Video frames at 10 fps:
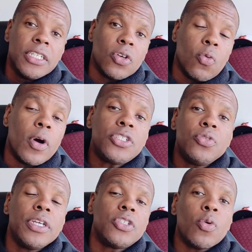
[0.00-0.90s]
So
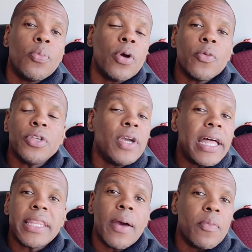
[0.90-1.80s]
once you get to a point where you
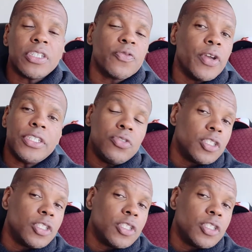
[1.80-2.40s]
got that much freight,